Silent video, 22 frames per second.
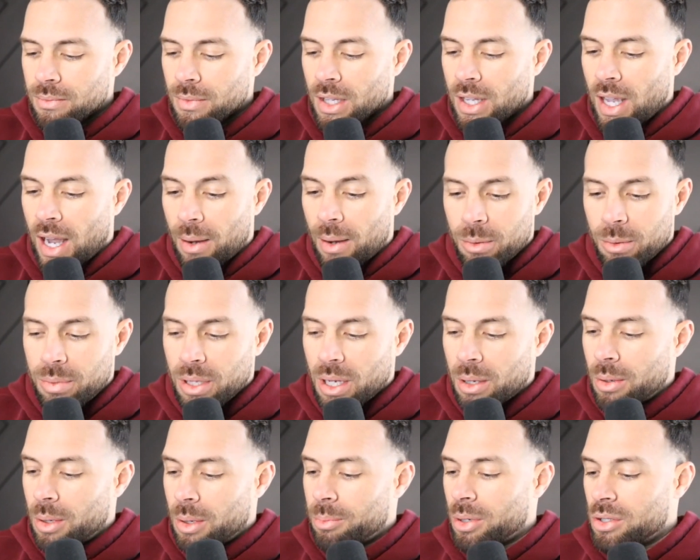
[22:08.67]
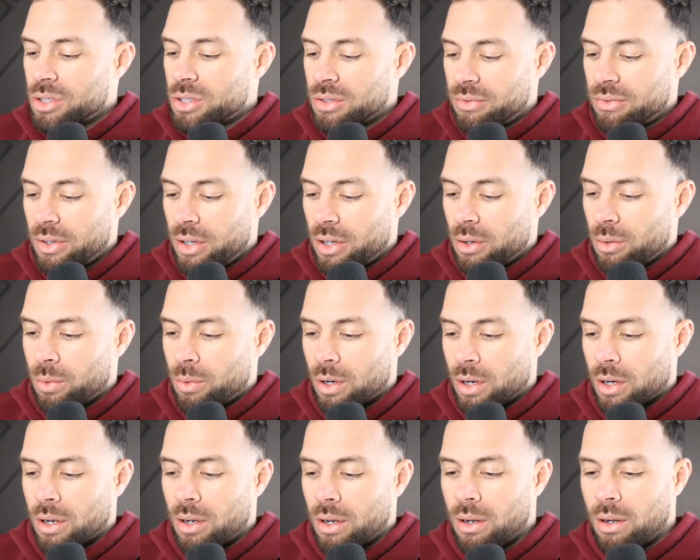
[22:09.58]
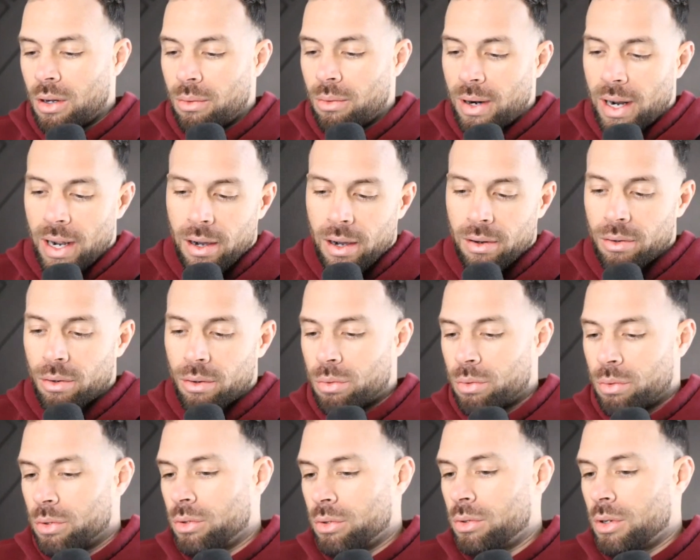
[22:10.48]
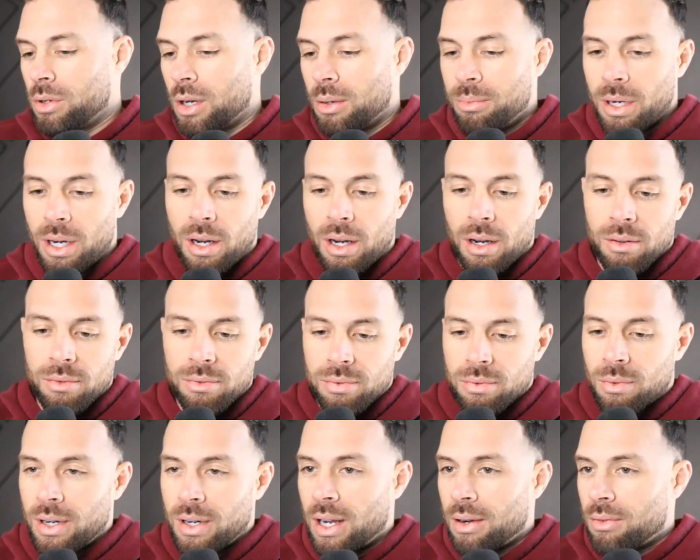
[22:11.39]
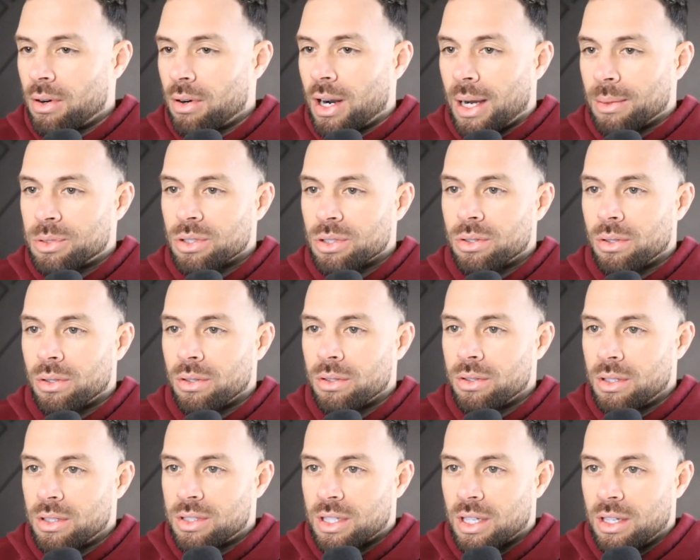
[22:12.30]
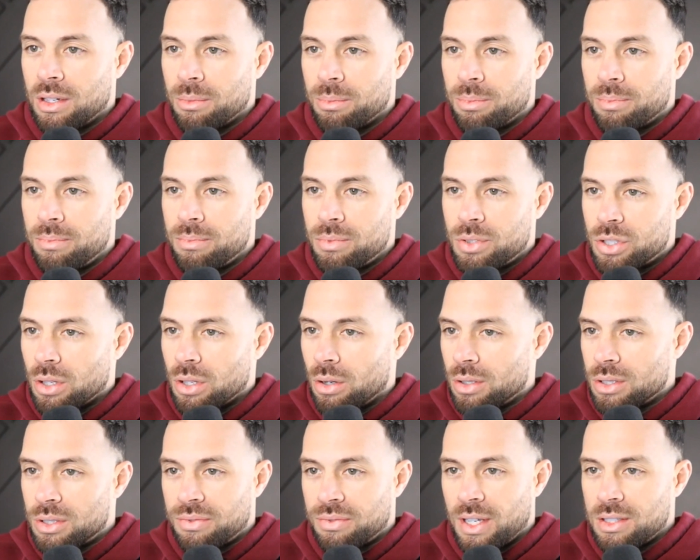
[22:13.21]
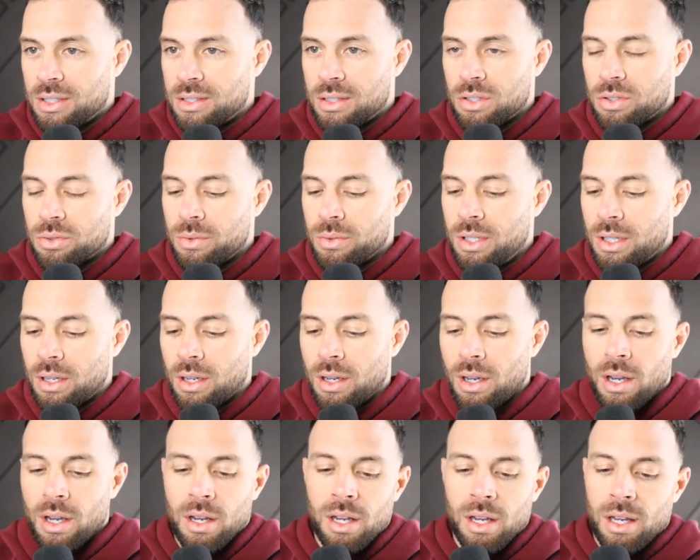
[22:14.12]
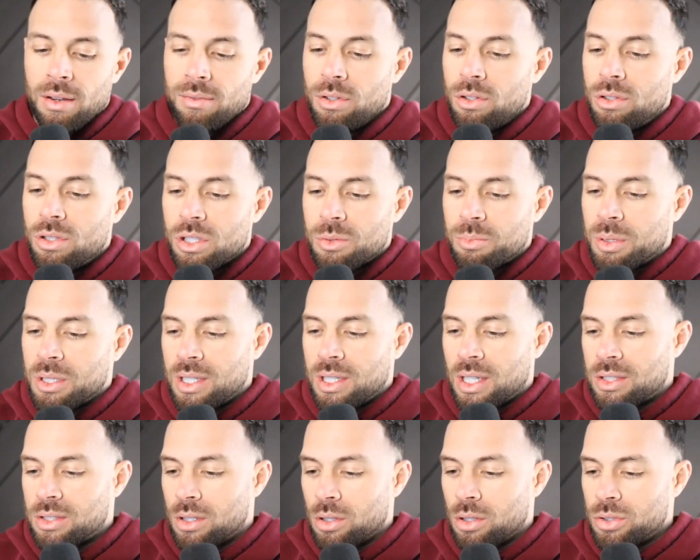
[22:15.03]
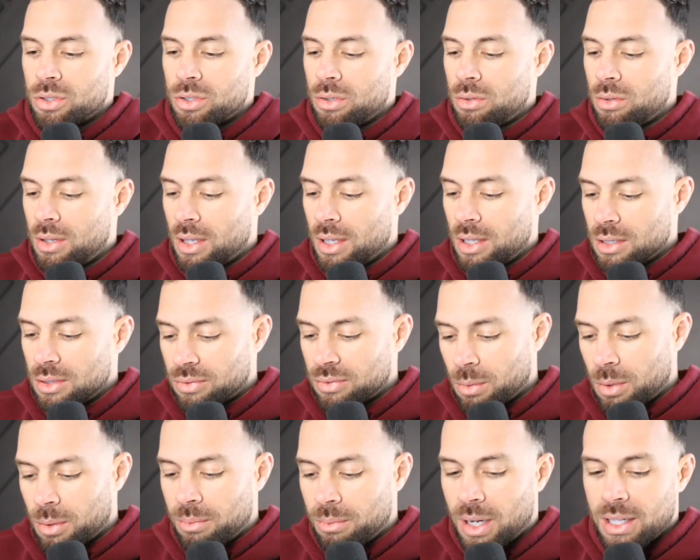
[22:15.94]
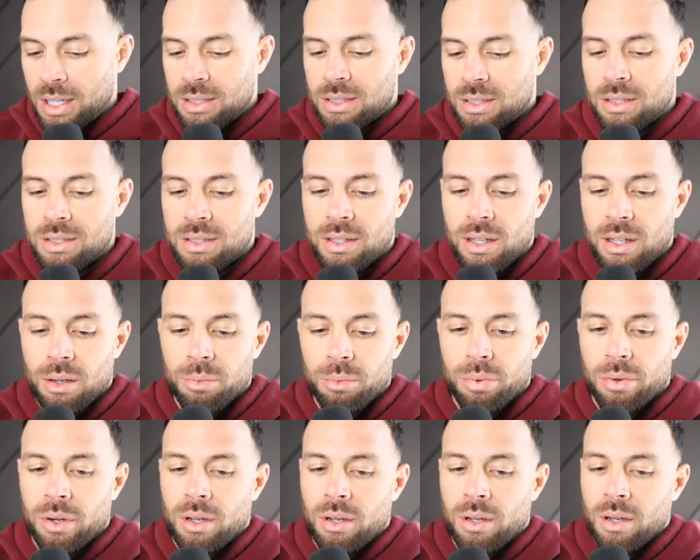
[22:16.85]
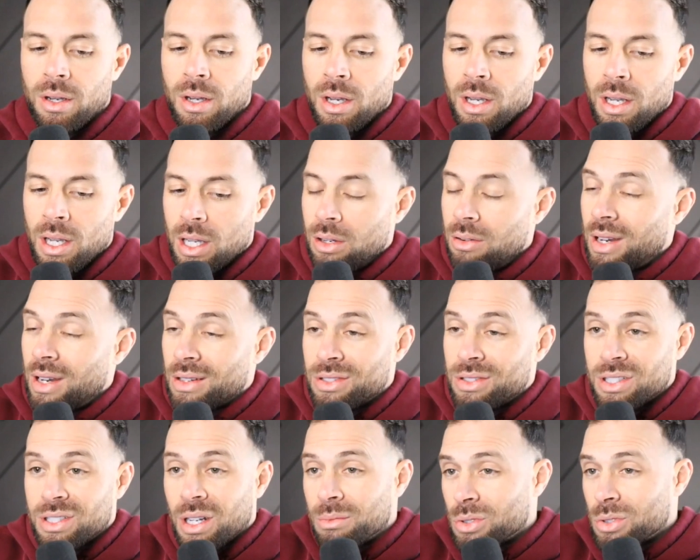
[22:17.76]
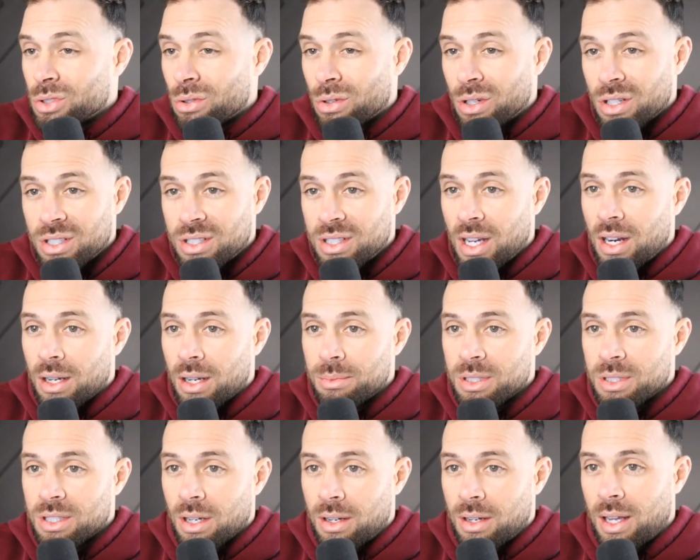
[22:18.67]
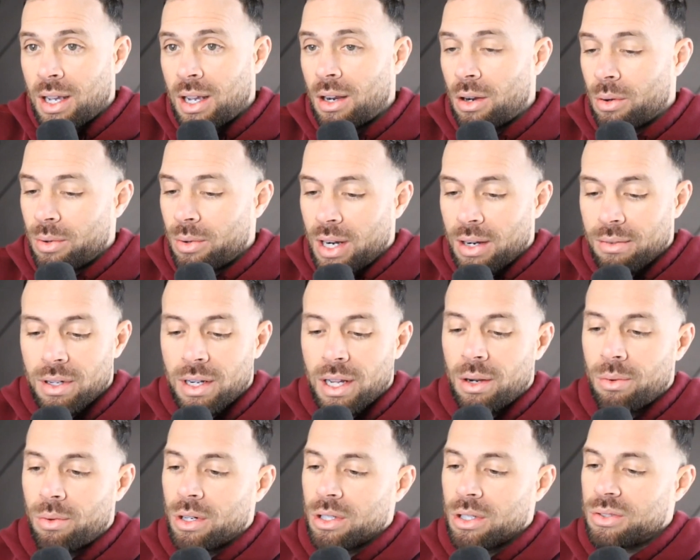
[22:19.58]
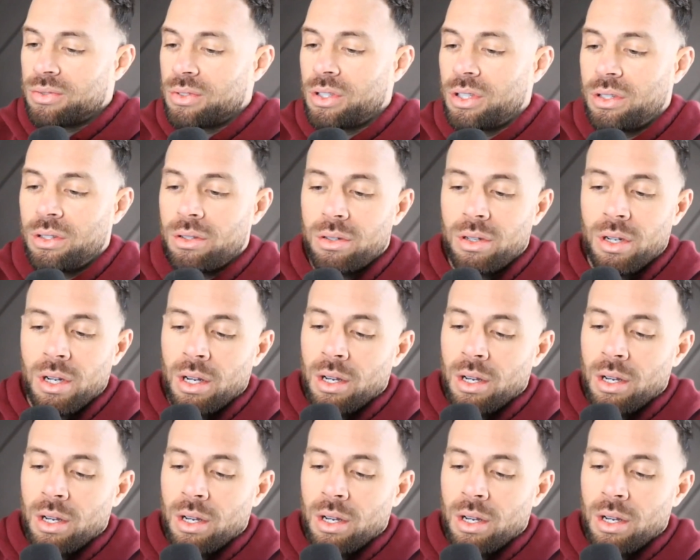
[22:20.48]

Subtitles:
I'm going to be able to persevere, work around, through, above whatever obstacle that's going to show its face this week. If you just possess those two things from a mindset standpoint, and you have some sort of setup Sunday or whatever day works for you,